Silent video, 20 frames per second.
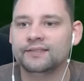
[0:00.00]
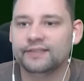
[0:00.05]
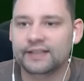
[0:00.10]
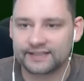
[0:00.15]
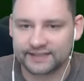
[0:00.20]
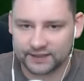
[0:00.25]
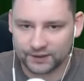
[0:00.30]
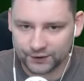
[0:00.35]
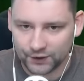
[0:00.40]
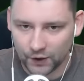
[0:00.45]

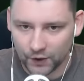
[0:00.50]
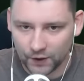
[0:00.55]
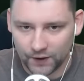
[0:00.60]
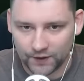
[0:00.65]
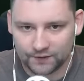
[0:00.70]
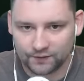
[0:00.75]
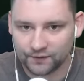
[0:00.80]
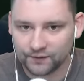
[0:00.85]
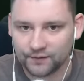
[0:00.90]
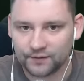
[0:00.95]
This is
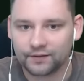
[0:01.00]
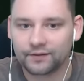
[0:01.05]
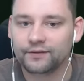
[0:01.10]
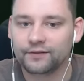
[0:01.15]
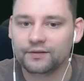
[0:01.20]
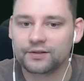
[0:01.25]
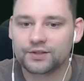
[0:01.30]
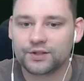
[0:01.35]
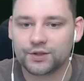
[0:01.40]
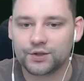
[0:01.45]
good.
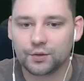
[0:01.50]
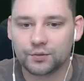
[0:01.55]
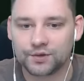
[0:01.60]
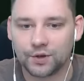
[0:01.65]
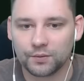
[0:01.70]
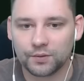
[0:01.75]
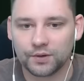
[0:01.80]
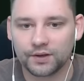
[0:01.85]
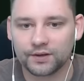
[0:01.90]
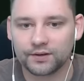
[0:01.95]
So,
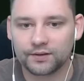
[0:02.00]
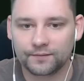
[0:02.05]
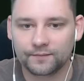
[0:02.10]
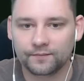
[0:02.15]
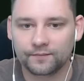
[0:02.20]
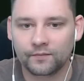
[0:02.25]
so good.